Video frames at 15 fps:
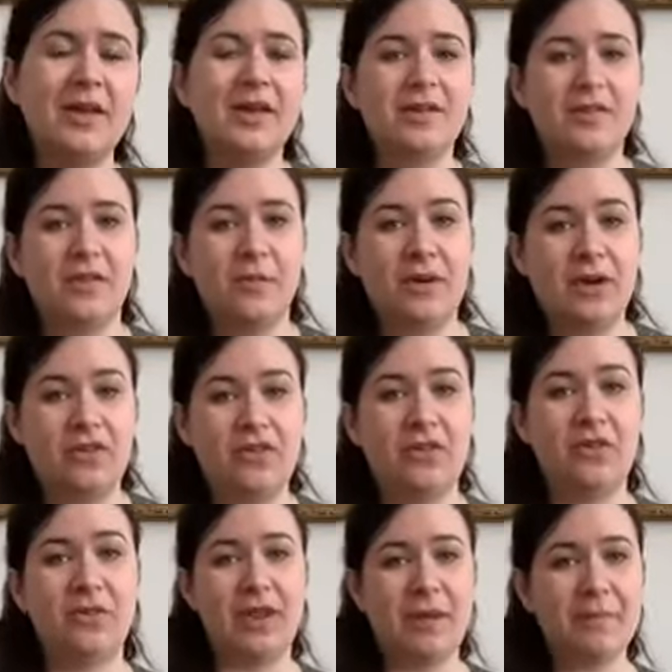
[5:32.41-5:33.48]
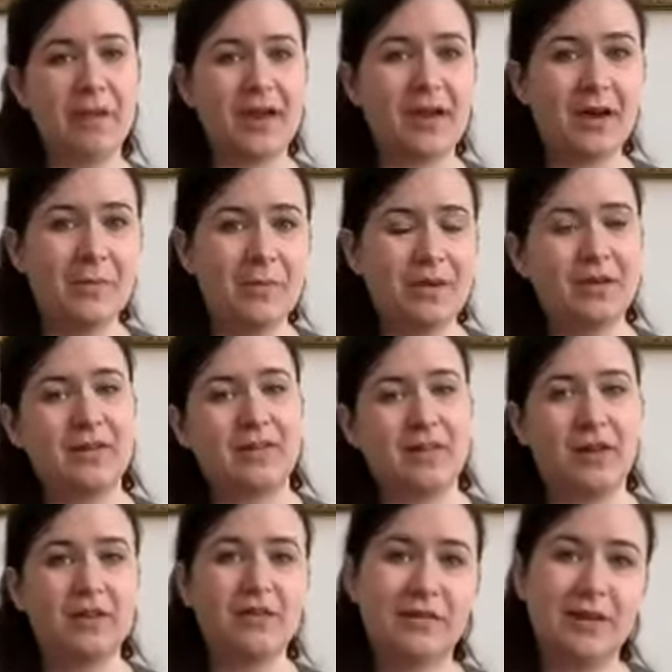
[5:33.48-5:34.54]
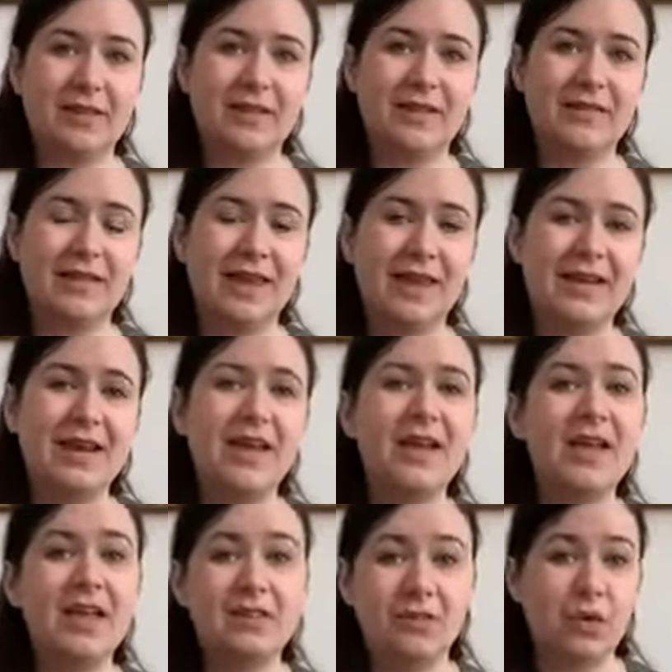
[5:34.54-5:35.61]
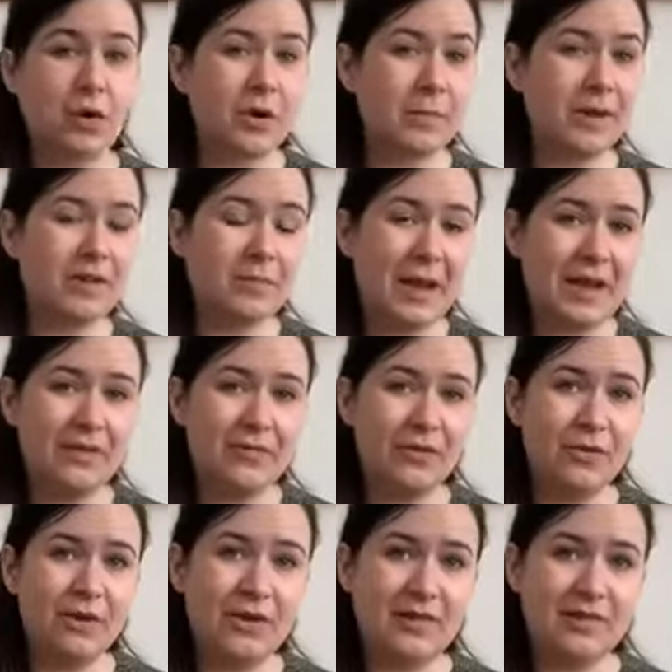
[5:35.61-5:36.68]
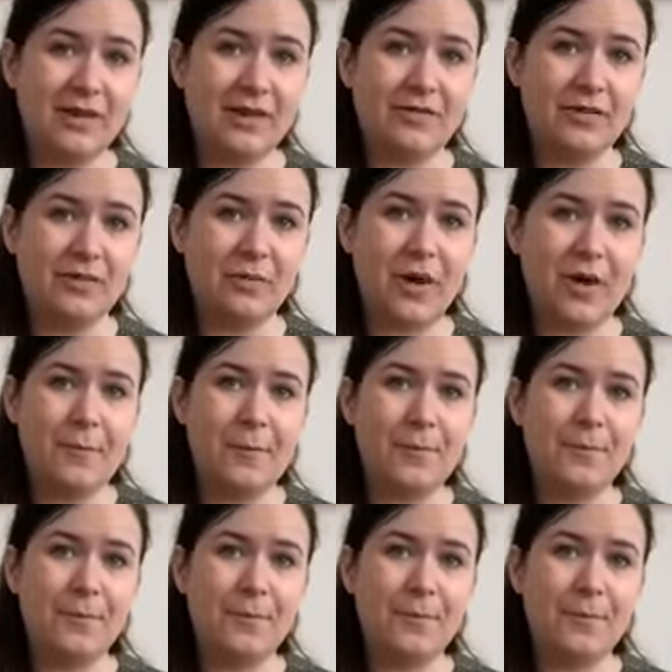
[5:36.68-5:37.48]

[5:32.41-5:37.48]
so that when you do get back up and start doing things again, it's not going to be as painful and stiff as well.